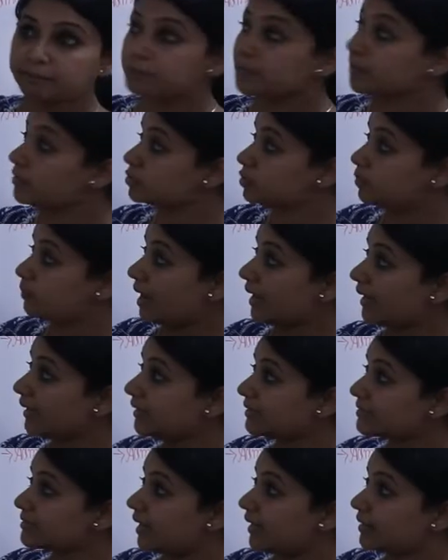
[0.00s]
So
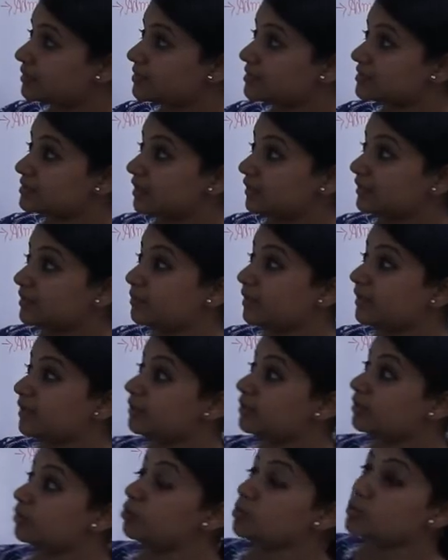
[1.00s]
marketing strategy is nothing but
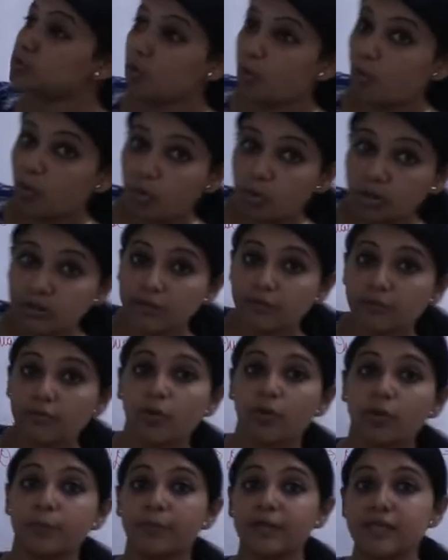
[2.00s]
it includes all the
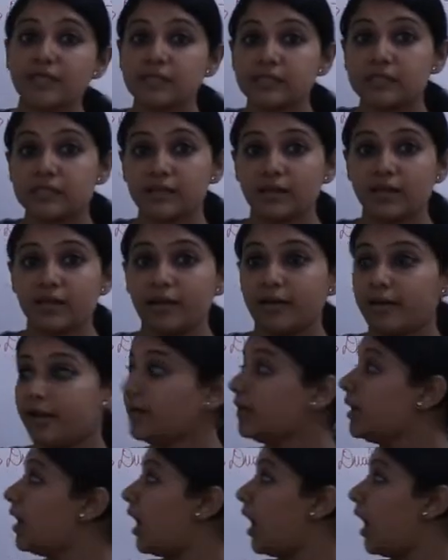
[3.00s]
4 P's,
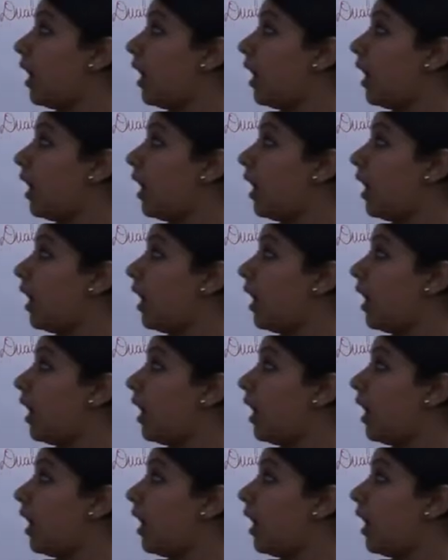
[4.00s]
right?